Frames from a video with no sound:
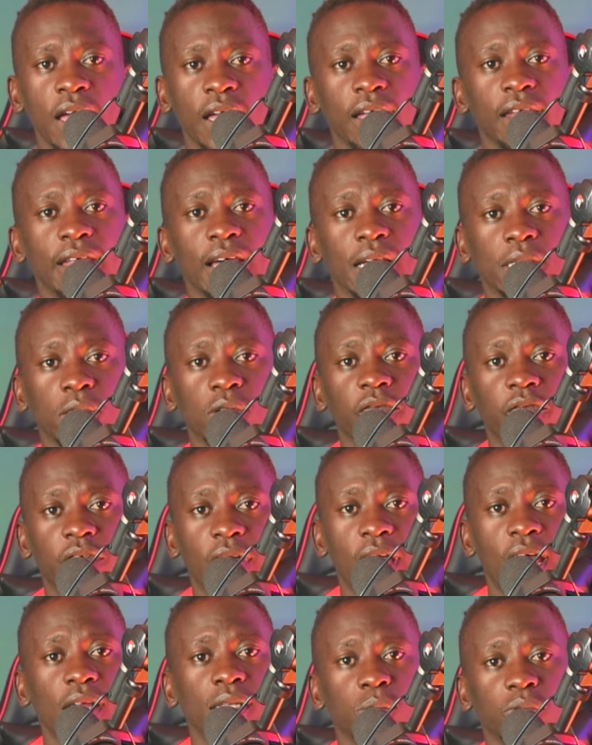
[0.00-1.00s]
And Arsenal
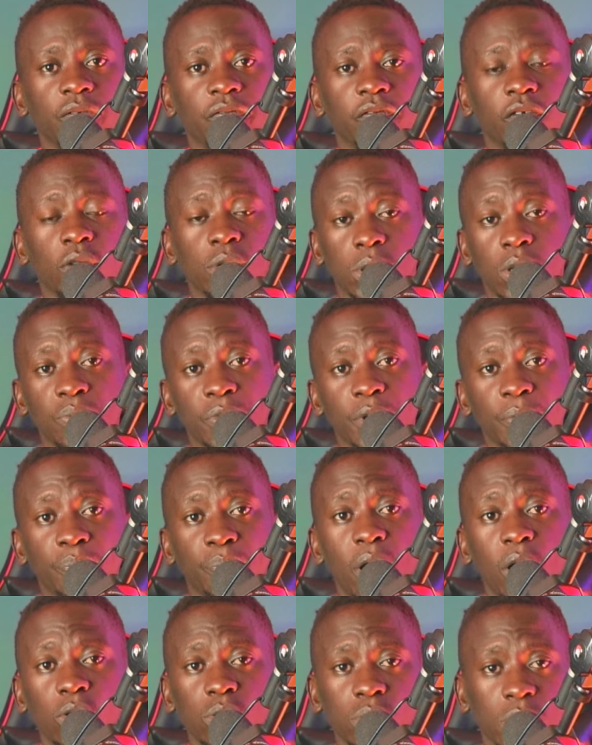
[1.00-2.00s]
fans, we've got some
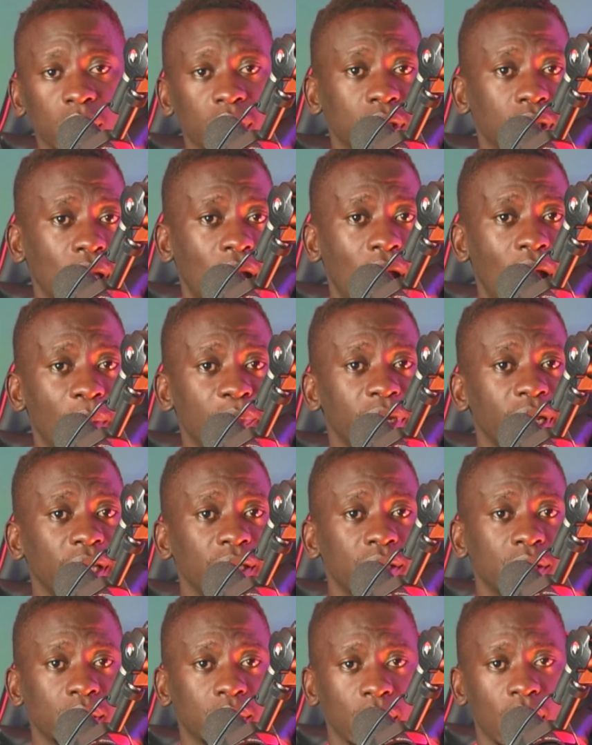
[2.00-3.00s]
important
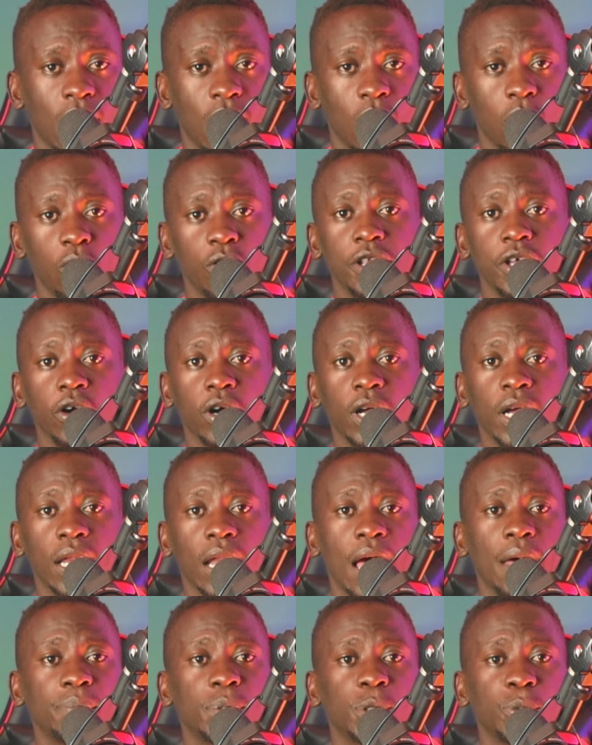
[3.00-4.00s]
updates on your
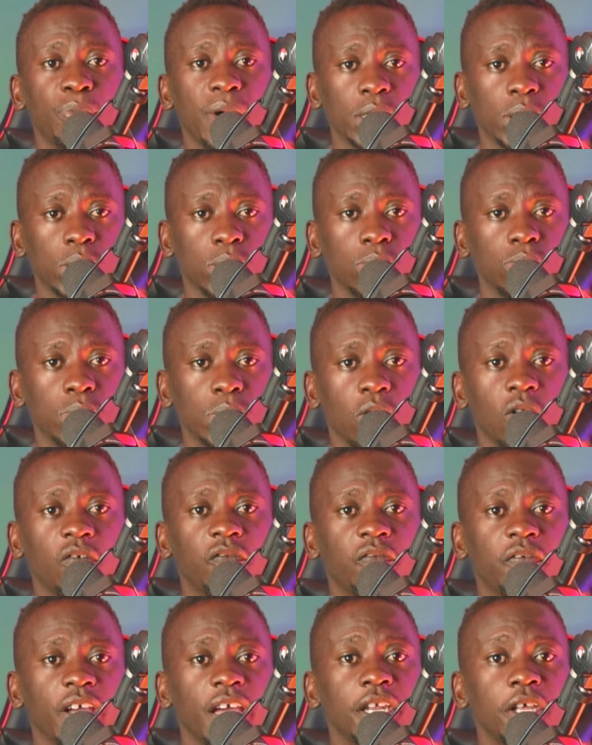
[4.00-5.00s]
club's pursuit
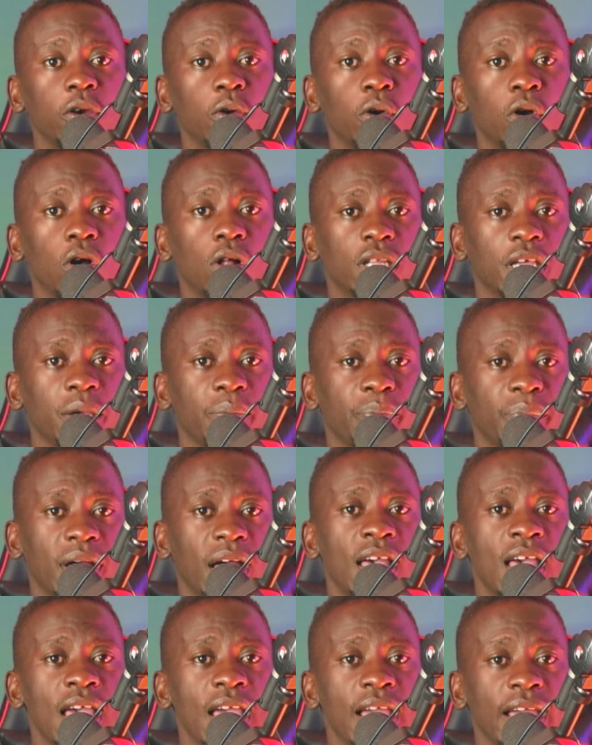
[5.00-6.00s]
of a new
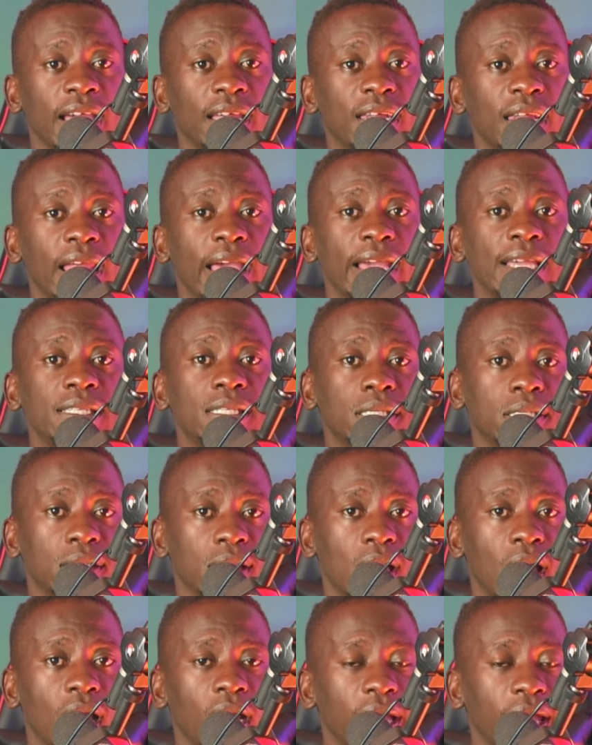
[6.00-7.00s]
goalkeeper. And
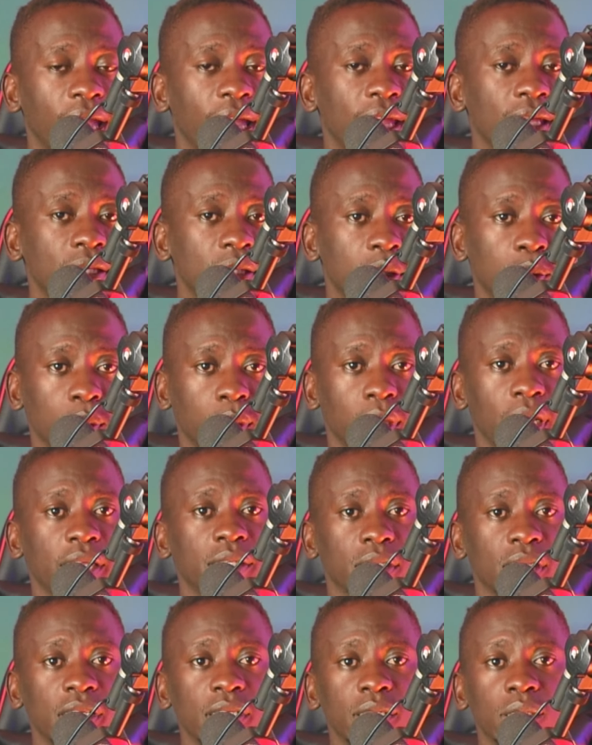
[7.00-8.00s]
let's get
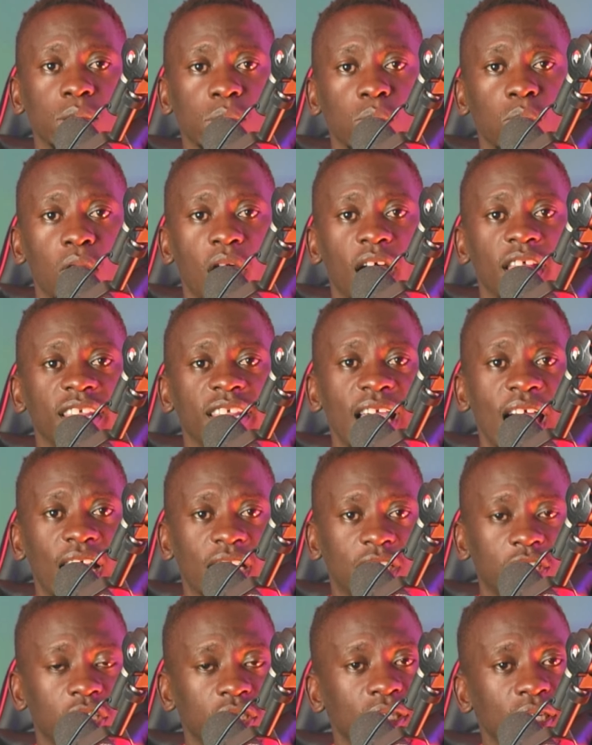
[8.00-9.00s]
straight into the
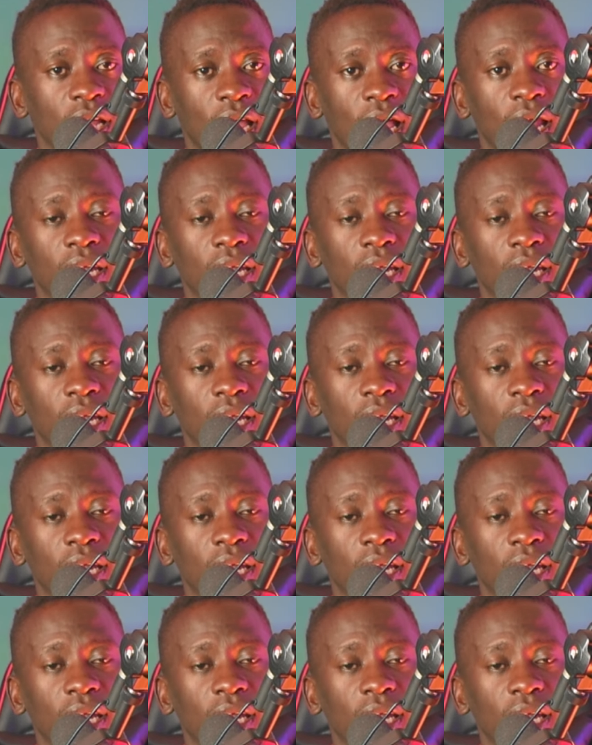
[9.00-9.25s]
action.